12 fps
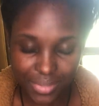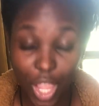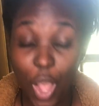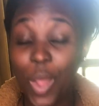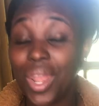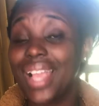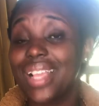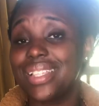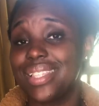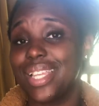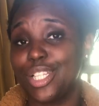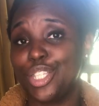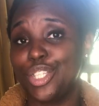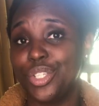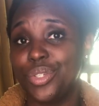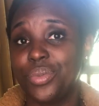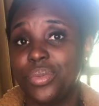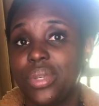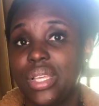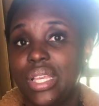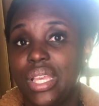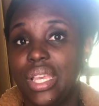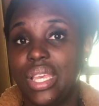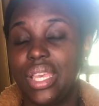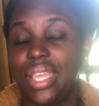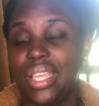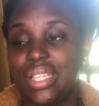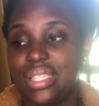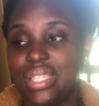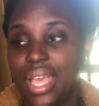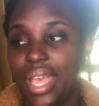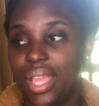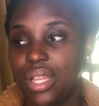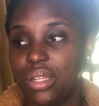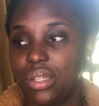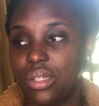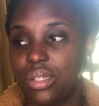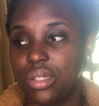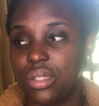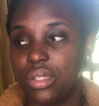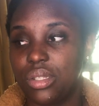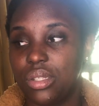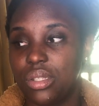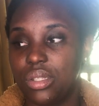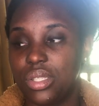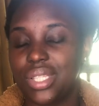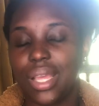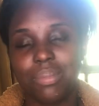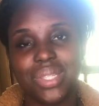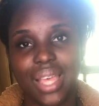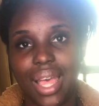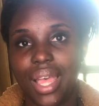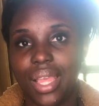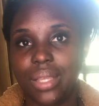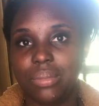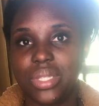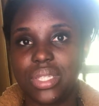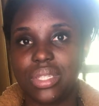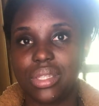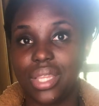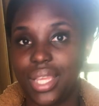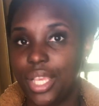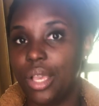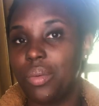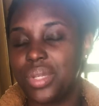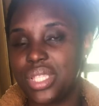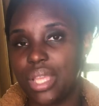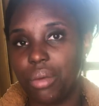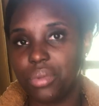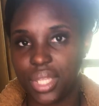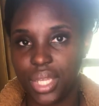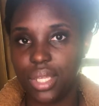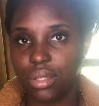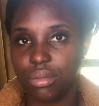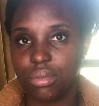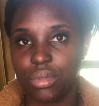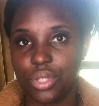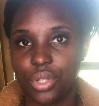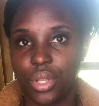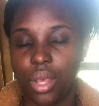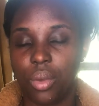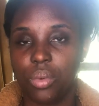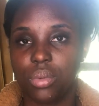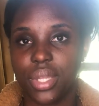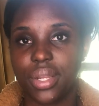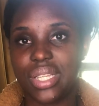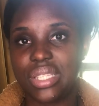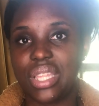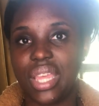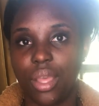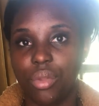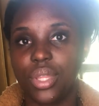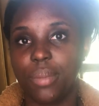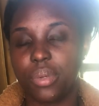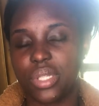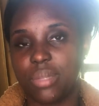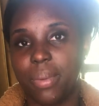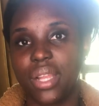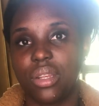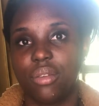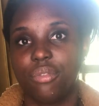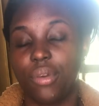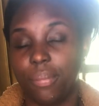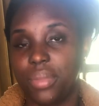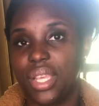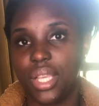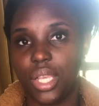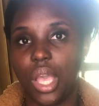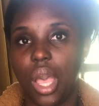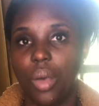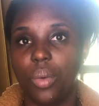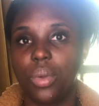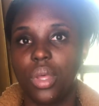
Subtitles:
all I can say to you is that sometimes the ego is healthy. You know, there is a healthy perspective from the ego.